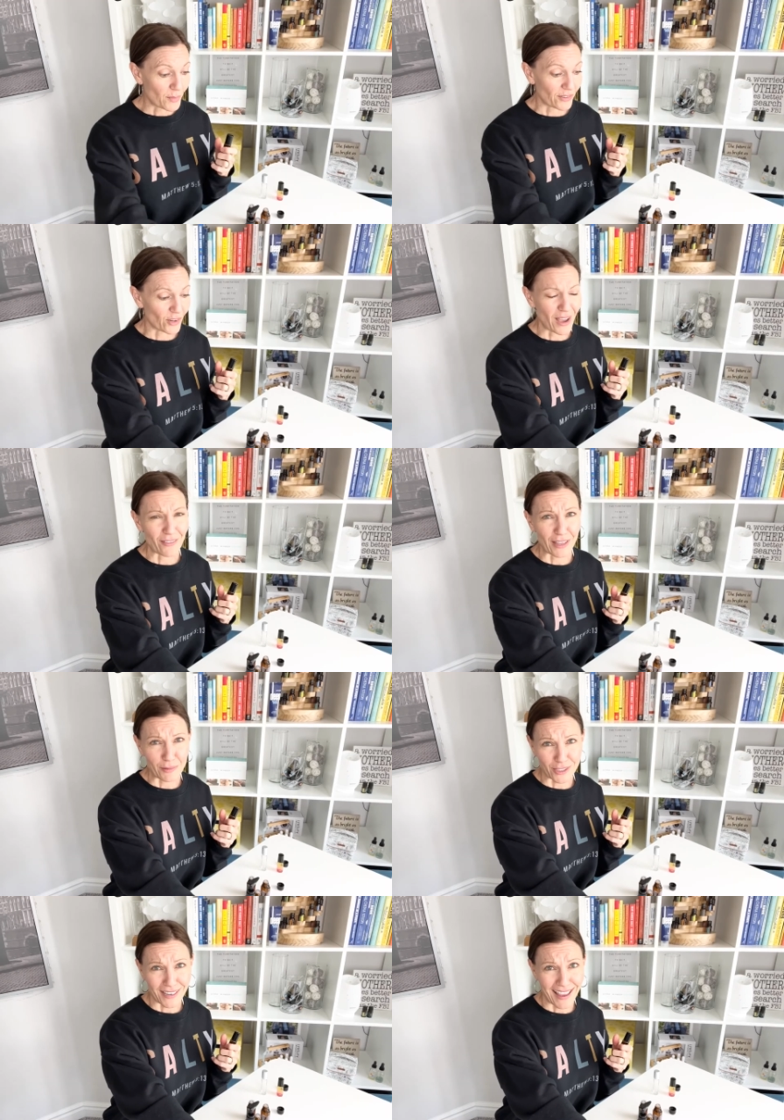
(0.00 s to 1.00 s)
But if you don't have
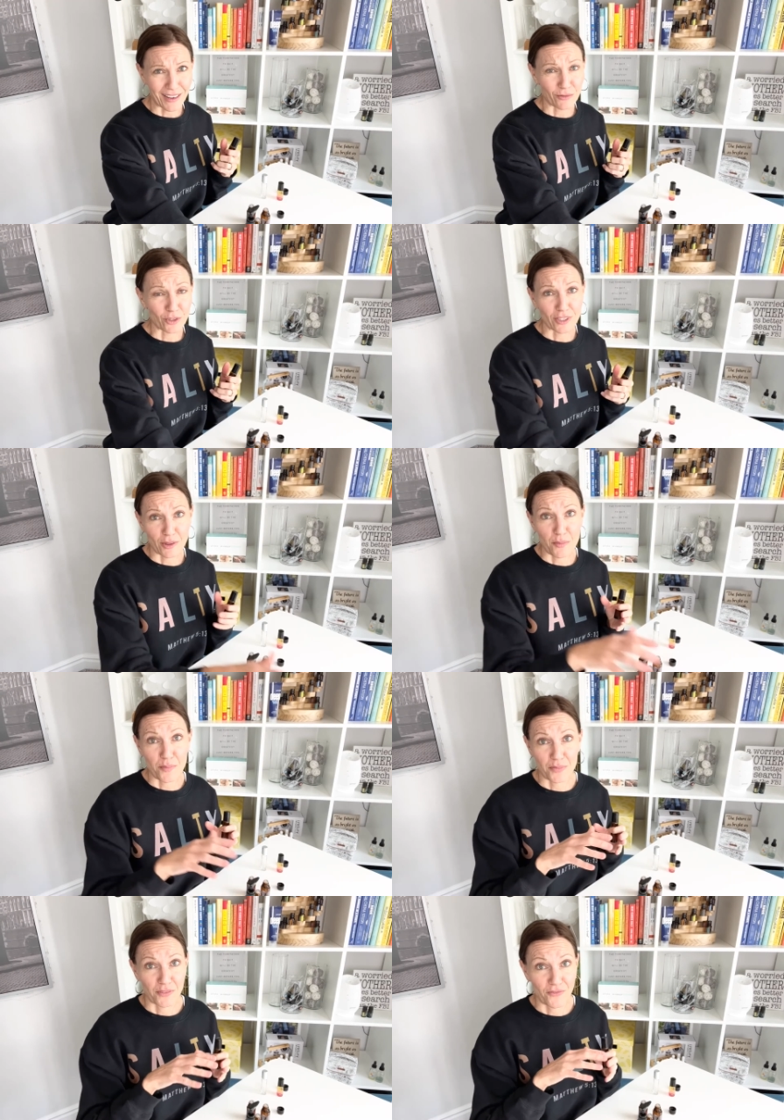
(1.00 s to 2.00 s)
labels on hand, really the
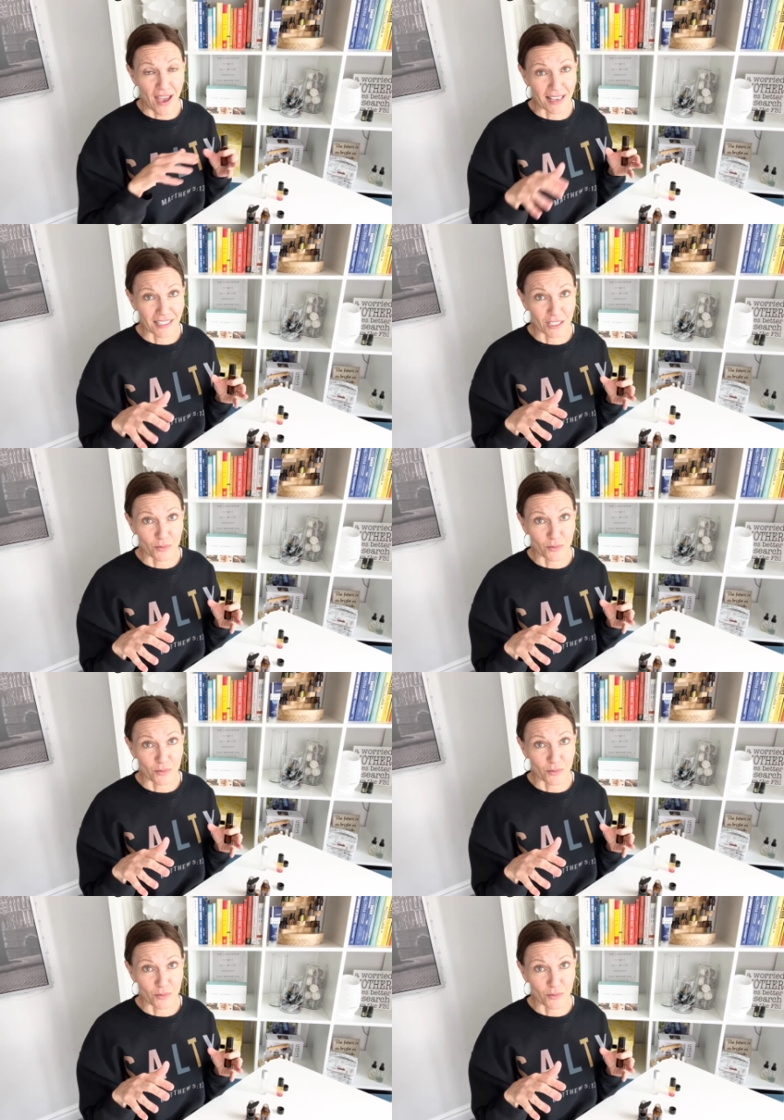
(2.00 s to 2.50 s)
fastest